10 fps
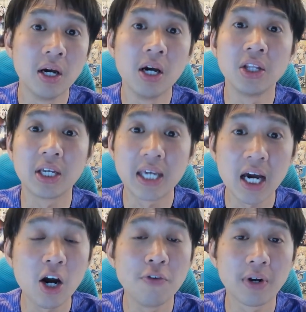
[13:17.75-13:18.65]
To get
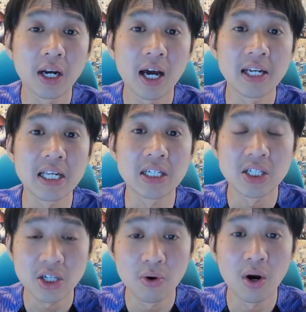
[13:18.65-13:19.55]
over the line is
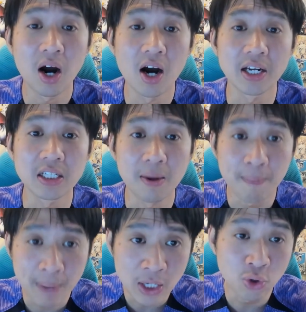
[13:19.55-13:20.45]
so hard. It's a
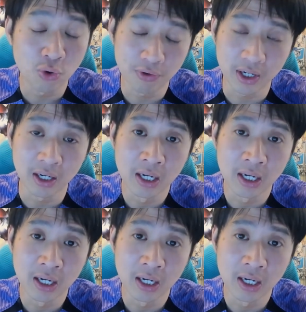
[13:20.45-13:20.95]
mental thing